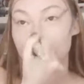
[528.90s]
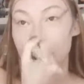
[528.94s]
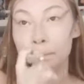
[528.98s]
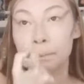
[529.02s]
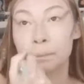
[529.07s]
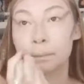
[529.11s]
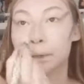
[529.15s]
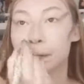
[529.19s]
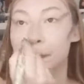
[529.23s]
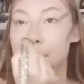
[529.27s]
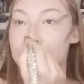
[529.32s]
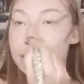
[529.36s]

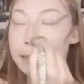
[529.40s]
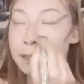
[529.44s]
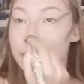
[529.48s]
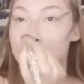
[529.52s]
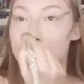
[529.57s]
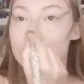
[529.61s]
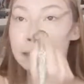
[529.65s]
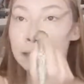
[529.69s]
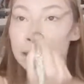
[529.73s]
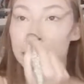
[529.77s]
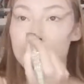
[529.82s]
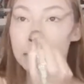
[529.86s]
brush
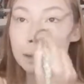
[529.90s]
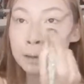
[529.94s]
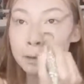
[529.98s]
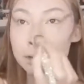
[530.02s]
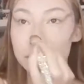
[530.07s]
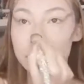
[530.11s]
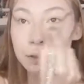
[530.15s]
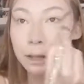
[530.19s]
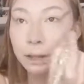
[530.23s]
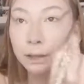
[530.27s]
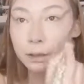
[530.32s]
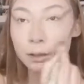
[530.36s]
just to
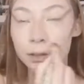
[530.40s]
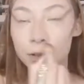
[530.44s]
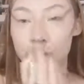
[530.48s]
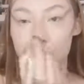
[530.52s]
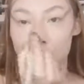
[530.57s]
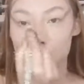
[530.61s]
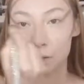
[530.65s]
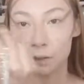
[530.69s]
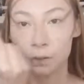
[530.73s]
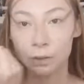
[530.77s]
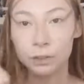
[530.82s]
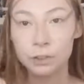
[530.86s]
do that nose
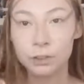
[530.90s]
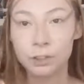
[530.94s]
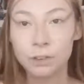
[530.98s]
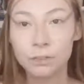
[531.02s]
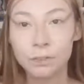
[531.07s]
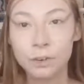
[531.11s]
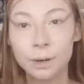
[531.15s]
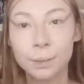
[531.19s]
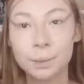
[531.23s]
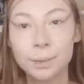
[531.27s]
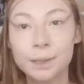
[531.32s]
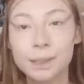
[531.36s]
contour. It's not a
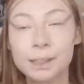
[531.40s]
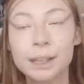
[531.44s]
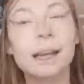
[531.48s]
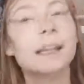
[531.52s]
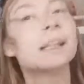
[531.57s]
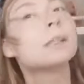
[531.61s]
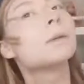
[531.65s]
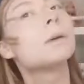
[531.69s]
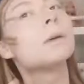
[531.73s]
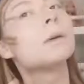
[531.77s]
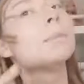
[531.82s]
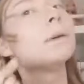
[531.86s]
very
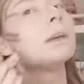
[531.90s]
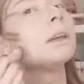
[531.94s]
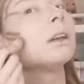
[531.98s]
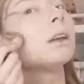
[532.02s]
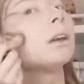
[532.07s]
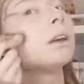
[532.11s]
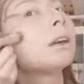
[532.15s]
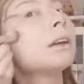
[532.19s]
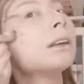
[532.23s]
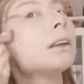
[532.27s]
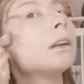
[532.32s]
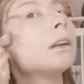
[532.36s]
precise one, but you know.